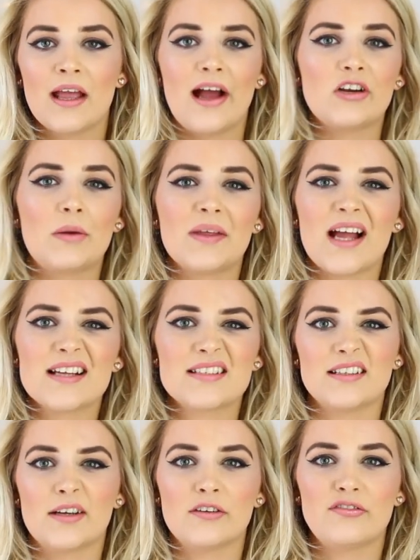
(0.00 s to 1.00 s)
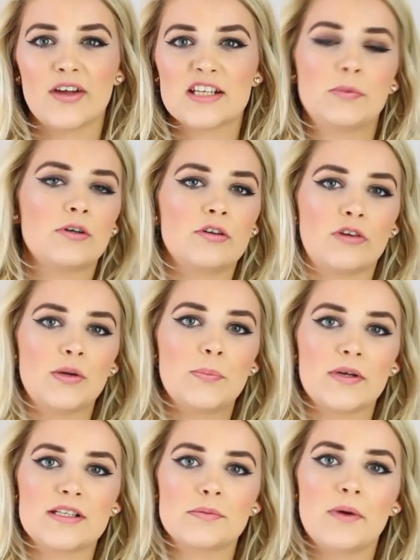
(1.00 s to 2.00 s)
I normally ask in our Facebook
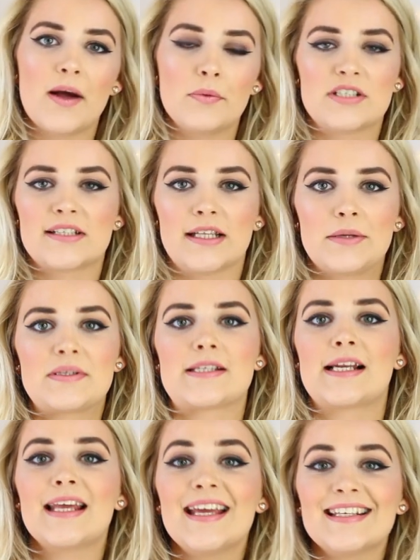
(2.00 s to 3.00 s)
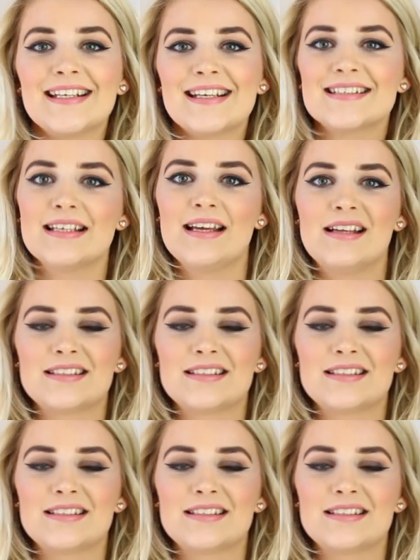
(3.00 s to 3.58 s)
group as well, which is Luce's Ladies.